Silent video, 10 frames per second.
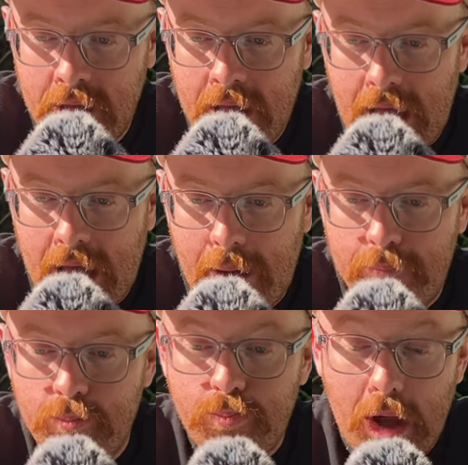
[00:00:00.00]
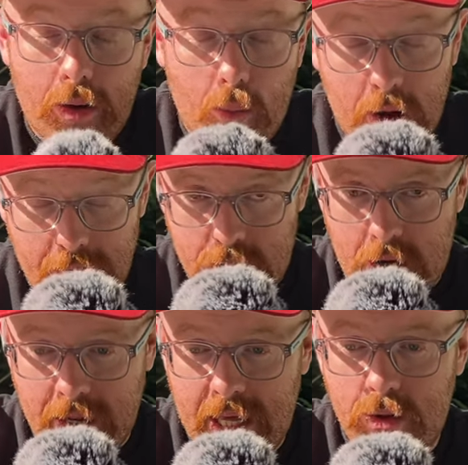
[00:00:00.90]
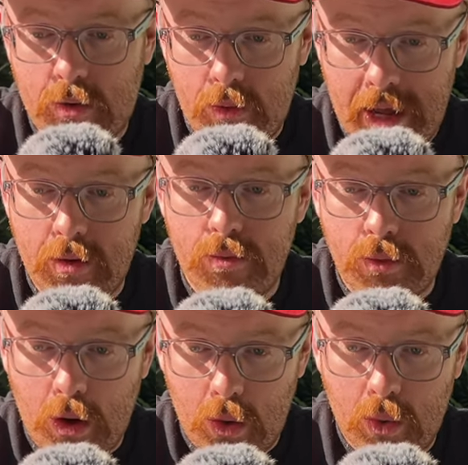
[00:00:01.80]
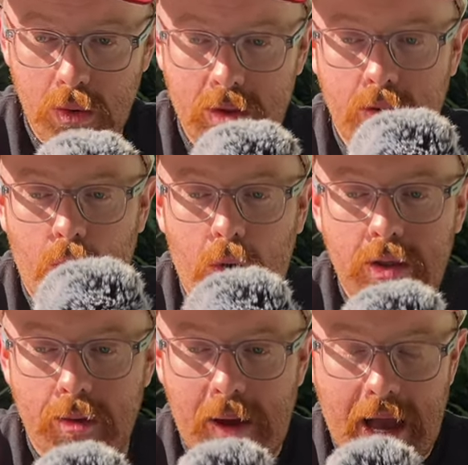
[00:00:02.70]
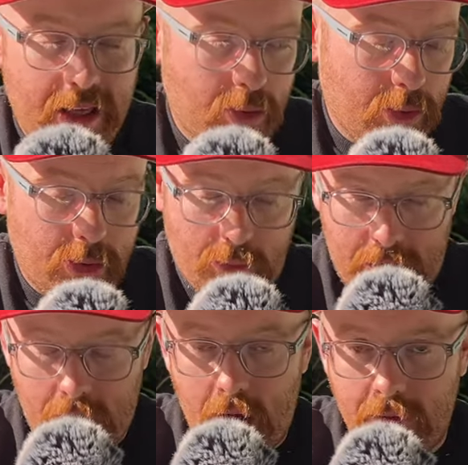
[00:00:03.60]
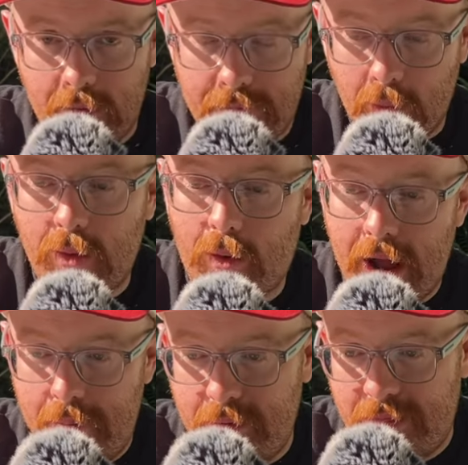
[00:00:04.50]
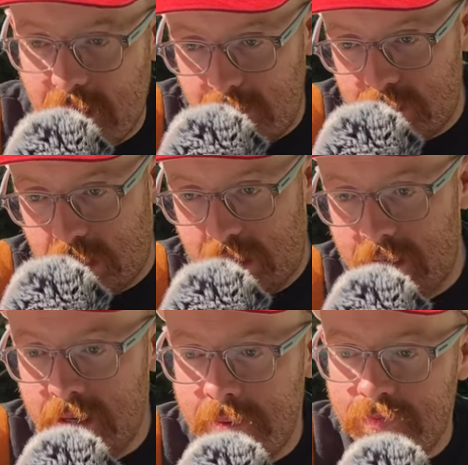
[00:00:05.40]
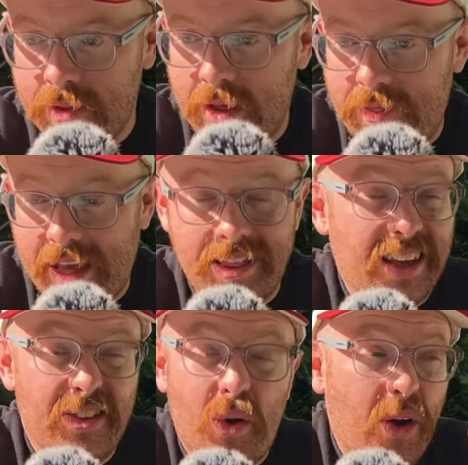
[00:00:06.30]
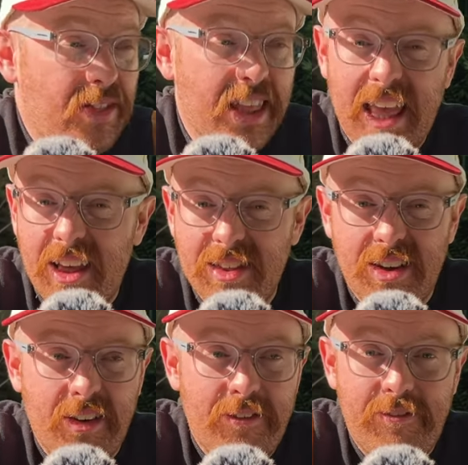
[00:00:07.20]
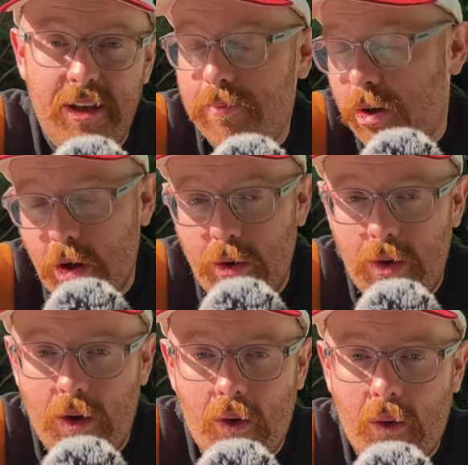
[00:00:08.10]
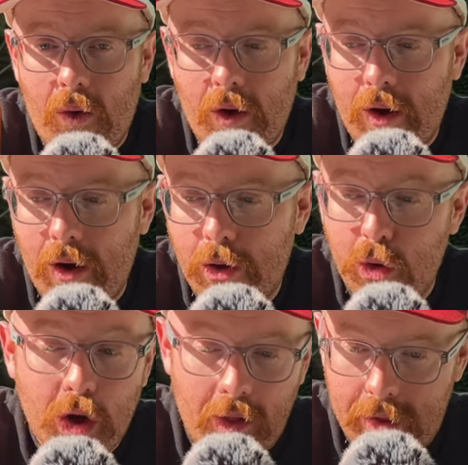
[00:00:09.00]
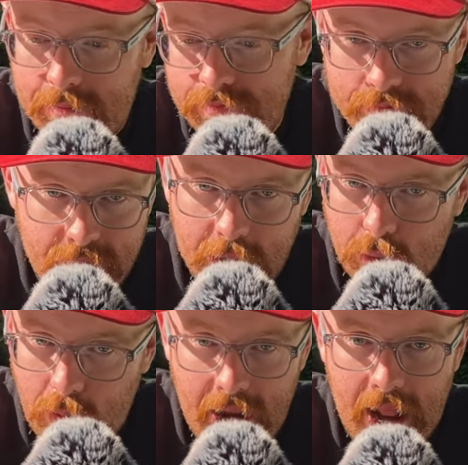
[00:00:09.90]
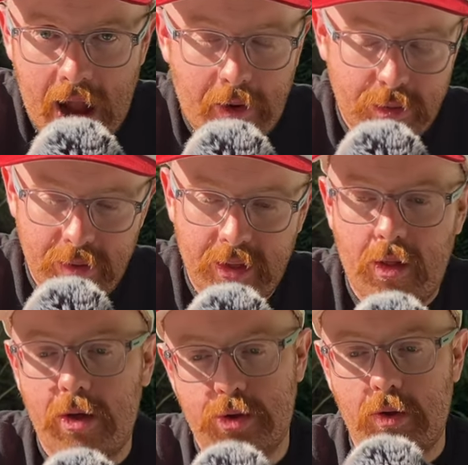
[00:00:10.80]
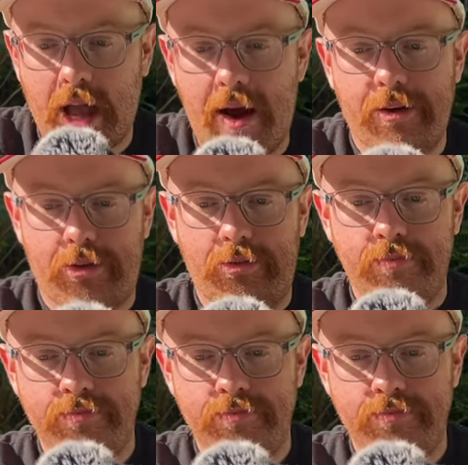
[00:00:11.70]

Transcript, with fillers: Um, but one of the Seanchaí's great roles was to pass on stories of folklore and mythology things like the, to- the tales of Finn McCool or Cú Chulainn, these great Irish mythological characters.